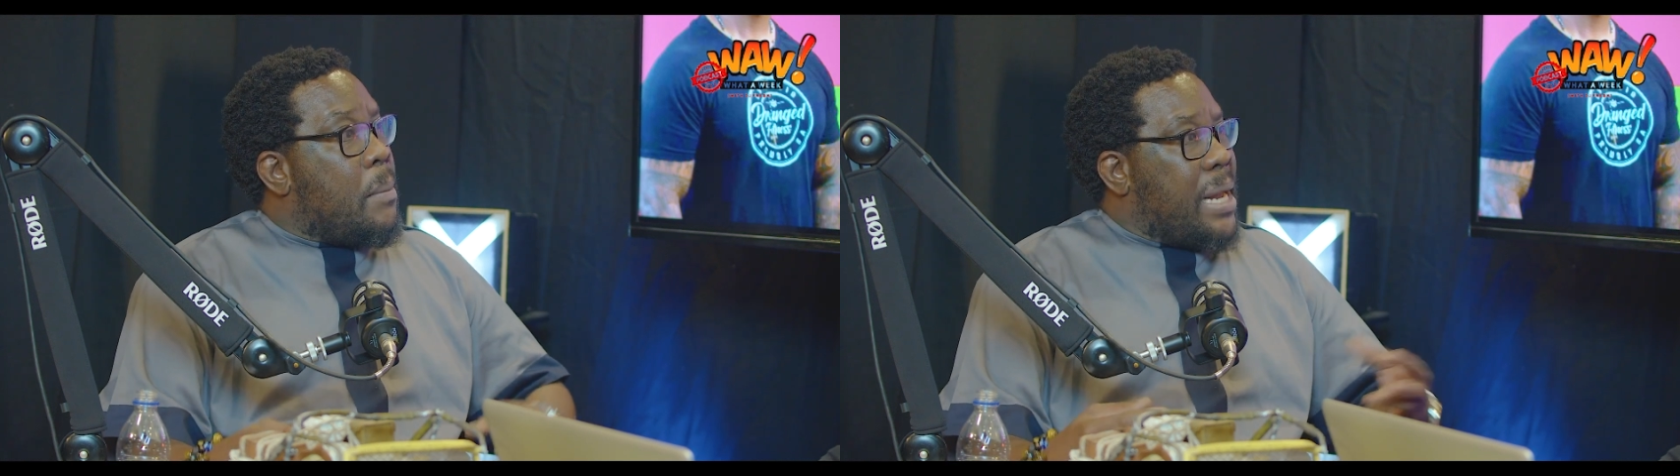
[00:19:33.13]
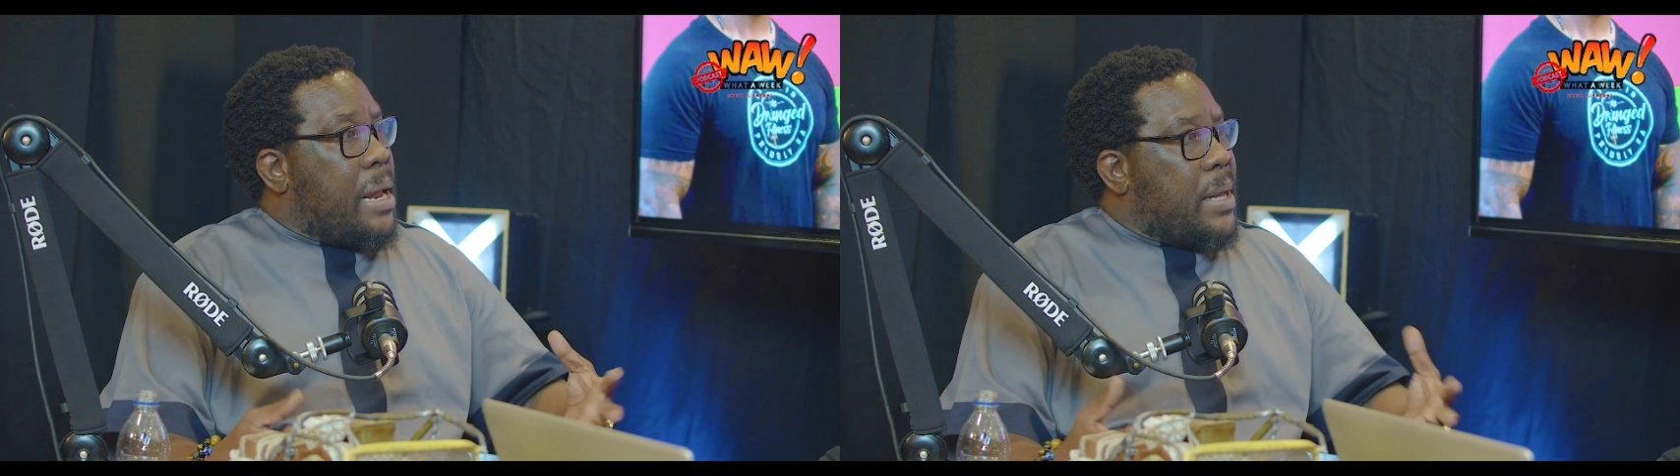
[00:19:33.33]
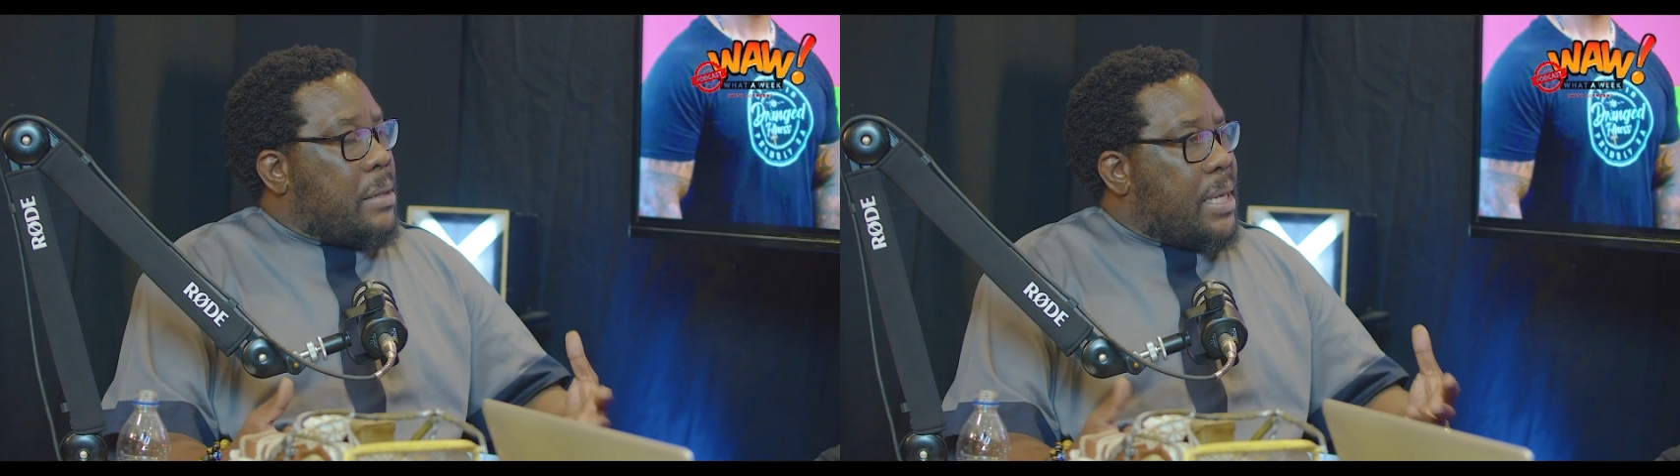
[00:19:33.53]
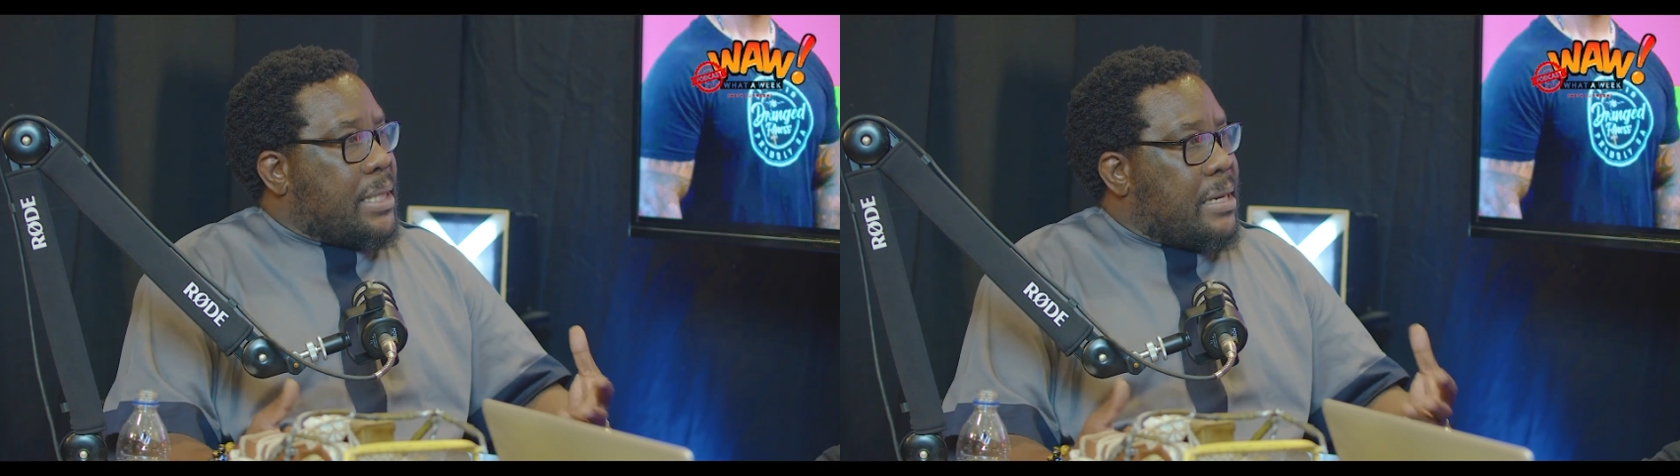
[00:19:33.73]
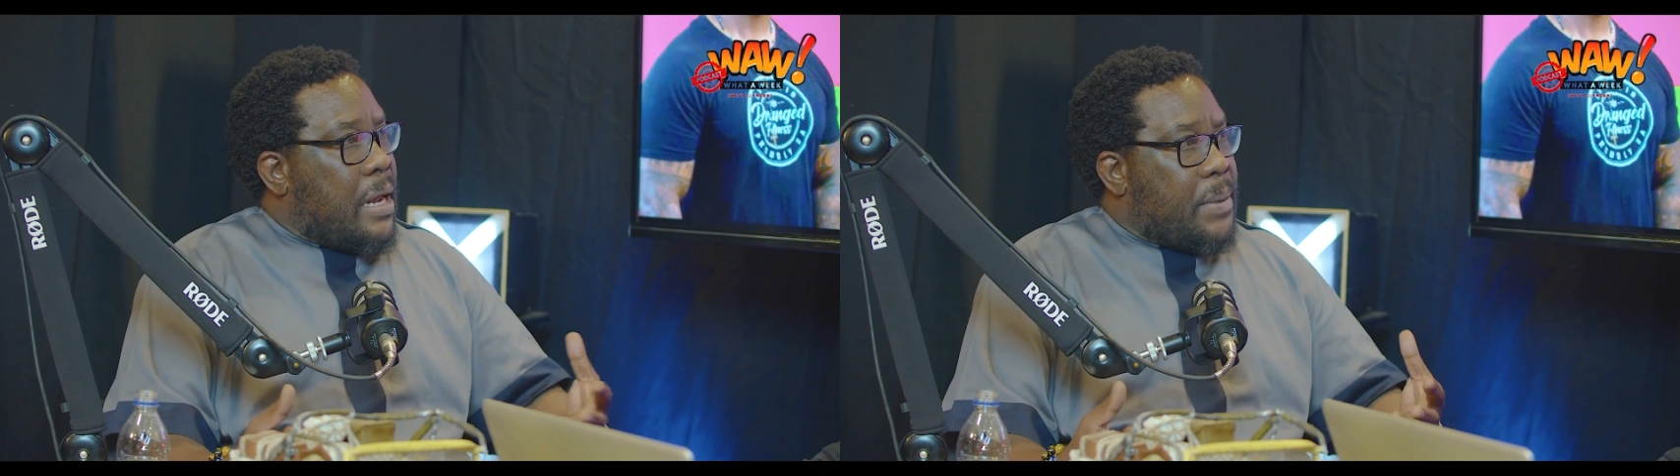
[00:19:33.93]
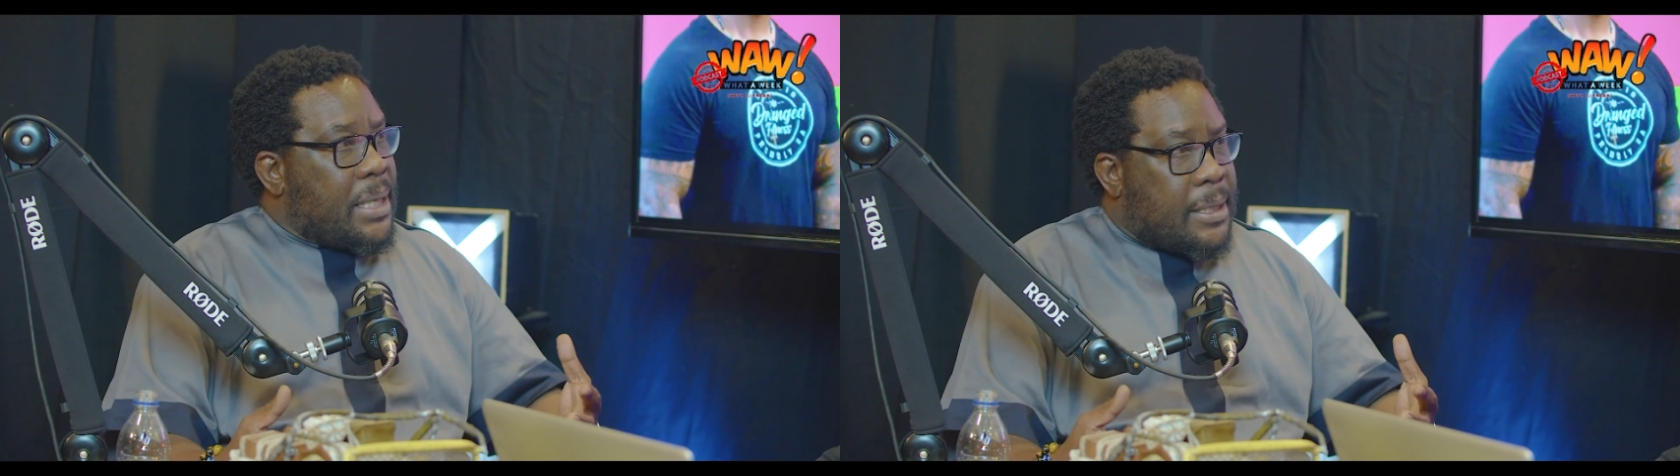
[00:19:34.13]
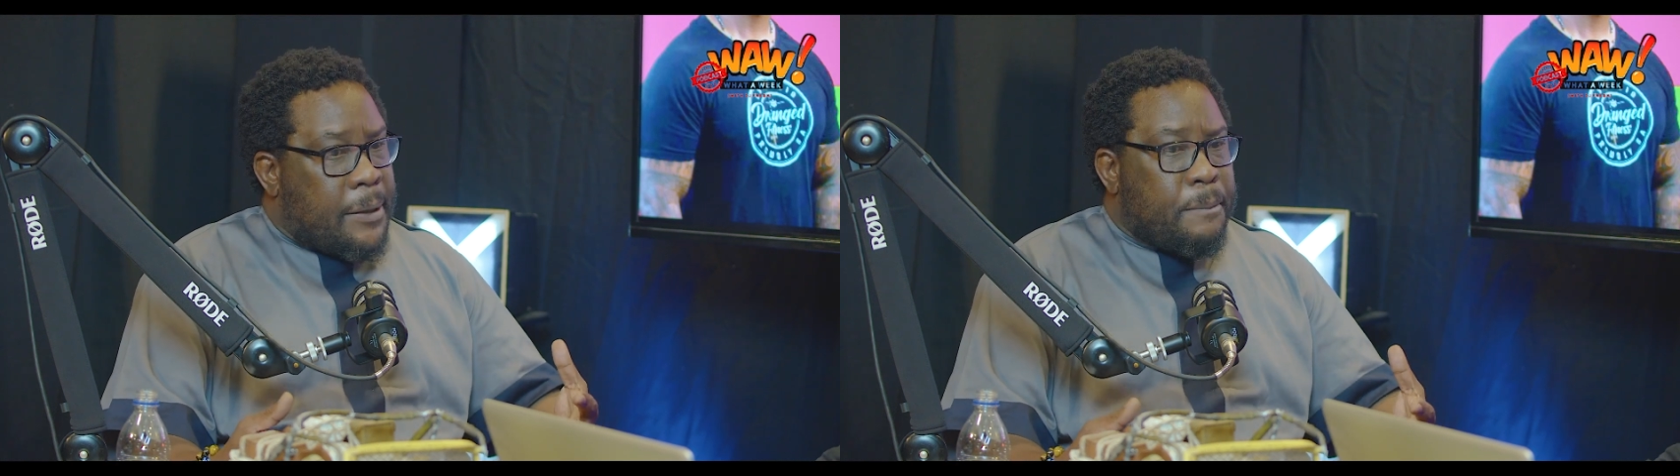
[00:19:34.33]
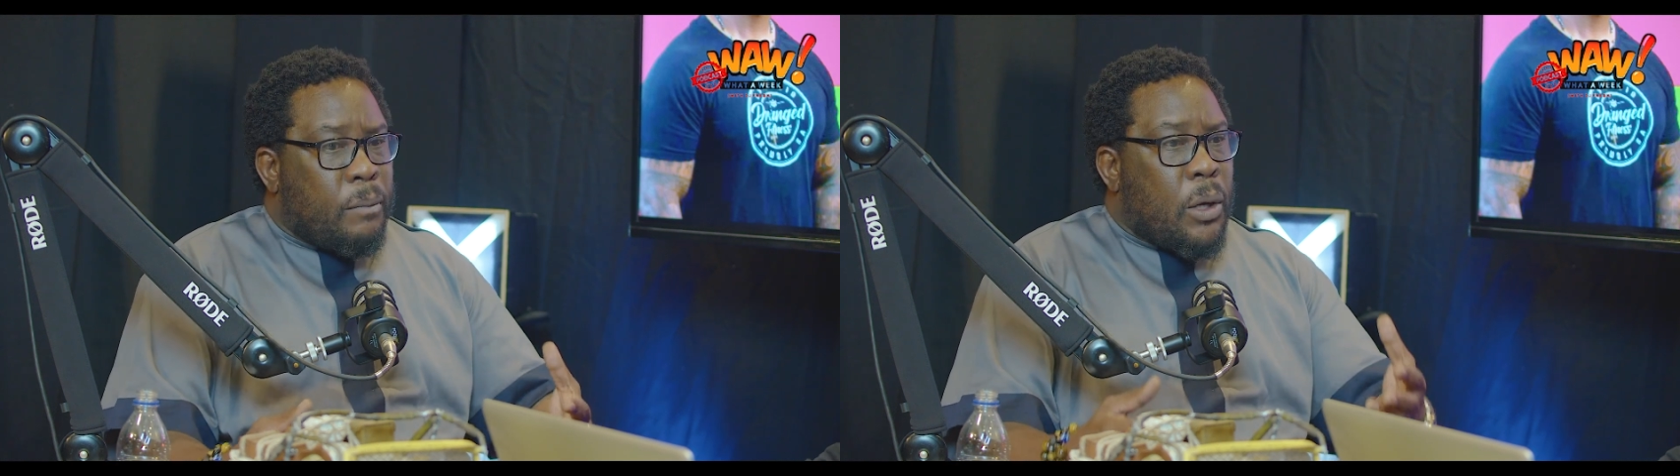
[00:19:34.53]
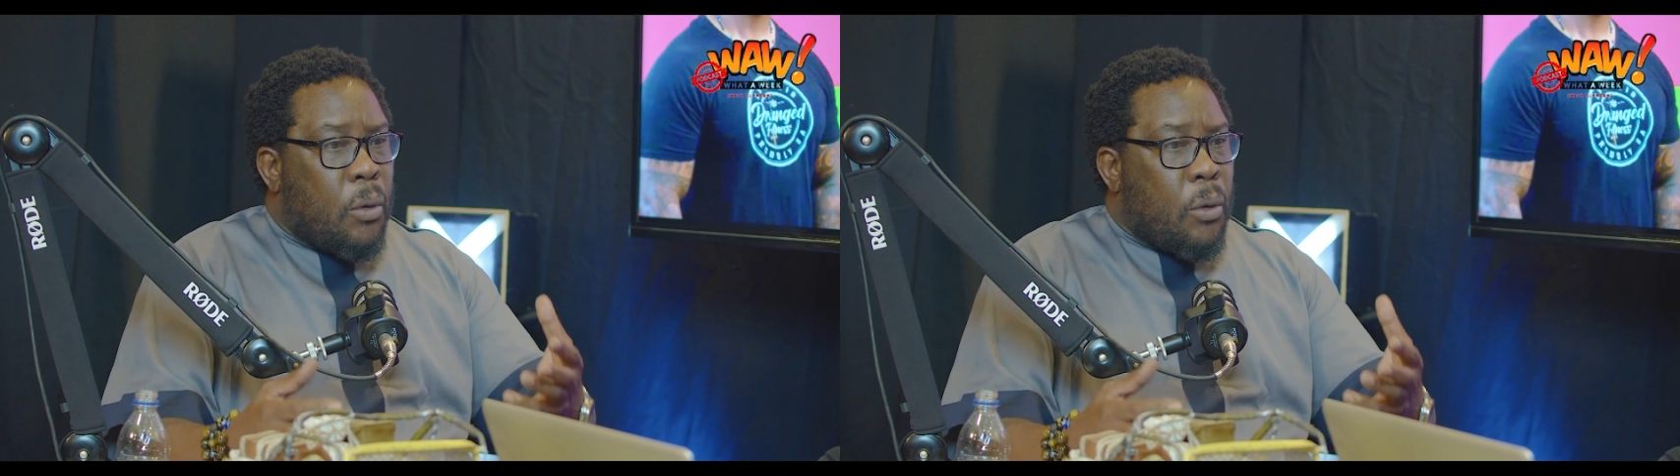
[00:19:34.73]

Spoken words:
Parliament must stand up and say,